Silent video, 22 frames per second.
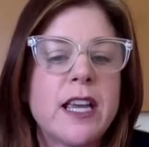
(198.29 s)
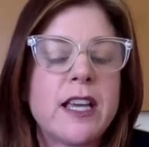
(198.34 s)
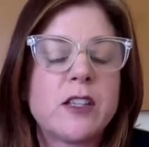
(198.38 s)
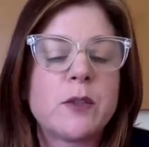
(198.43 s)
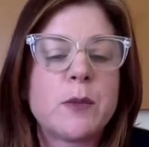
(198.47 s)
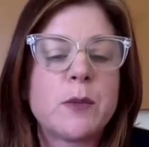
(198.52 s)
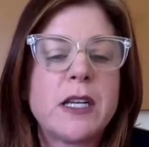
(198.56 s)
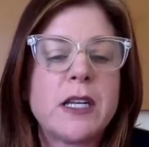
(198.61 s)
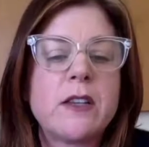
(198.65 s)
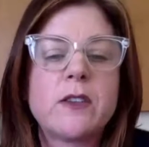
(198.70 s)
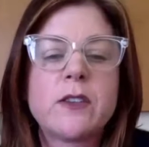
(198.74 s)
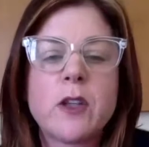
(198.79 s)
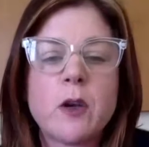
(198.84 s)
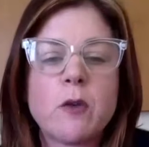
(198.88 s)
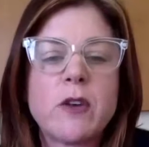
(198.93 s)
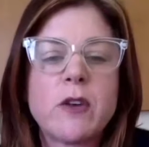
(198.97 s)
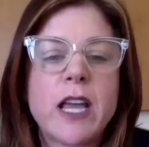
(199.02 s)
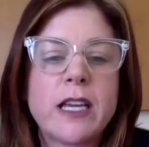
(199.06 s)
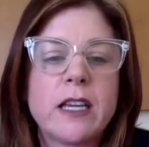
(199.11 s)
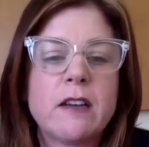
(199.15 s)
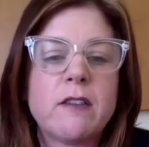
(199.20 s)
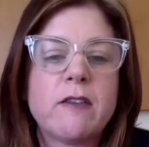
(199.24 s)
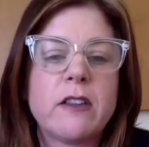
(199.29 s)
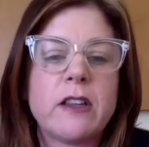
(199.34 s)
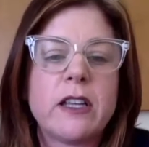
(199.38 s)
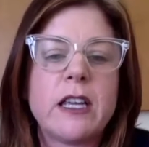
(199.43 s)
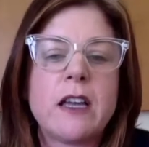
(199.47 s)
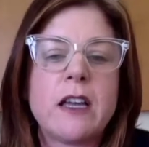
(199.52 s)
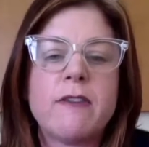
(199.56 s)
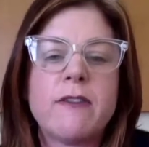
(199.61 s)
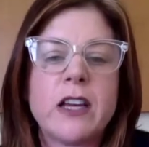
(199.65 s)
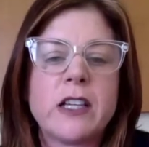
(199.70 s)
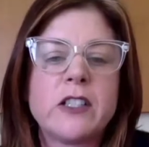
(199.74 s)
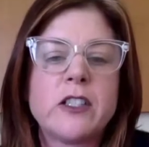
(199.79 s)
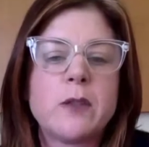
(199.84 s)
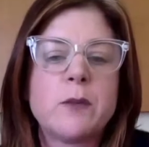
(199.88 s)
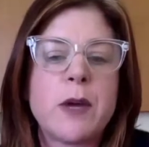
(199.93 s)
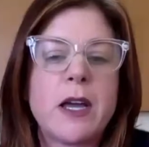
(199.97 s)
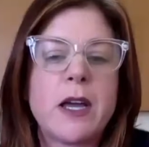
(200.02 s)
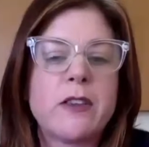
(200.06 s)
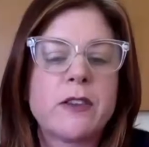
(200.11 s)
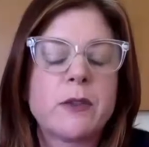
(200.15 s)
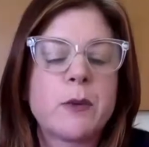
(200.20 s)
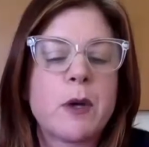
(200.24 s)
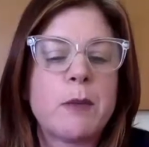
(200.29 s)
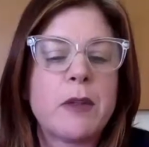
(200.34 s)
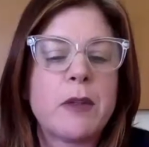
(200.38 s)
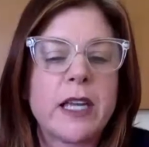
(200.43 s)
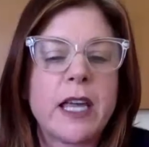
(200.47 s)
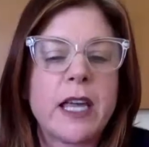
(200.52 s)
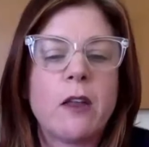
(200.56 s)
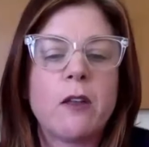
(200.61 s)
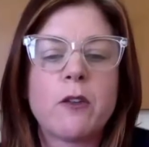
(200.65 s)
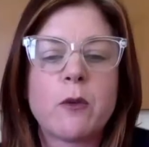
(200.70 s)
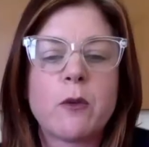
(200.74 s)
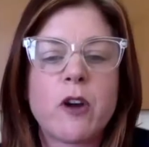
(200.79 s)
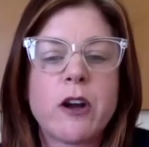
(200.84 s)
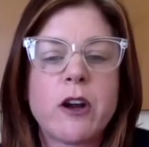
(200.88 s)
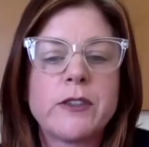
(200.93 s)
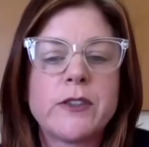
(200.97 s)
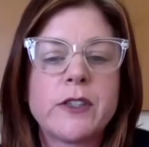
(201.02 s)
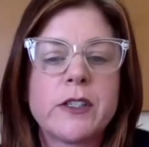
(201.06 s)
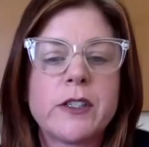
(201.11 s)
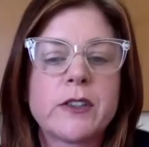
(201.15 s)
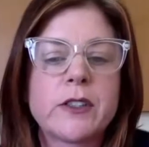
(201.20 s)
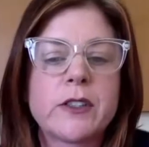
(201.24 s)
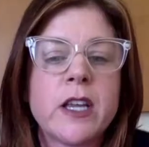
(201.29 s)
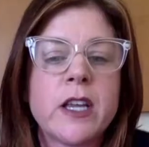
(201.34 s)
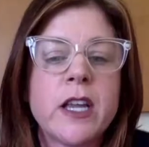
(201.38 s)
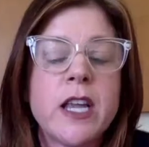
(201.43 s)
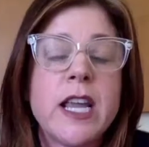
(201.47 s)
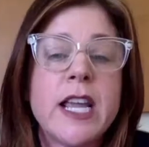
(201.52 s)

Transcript: has been so negatively affected by this public health crisis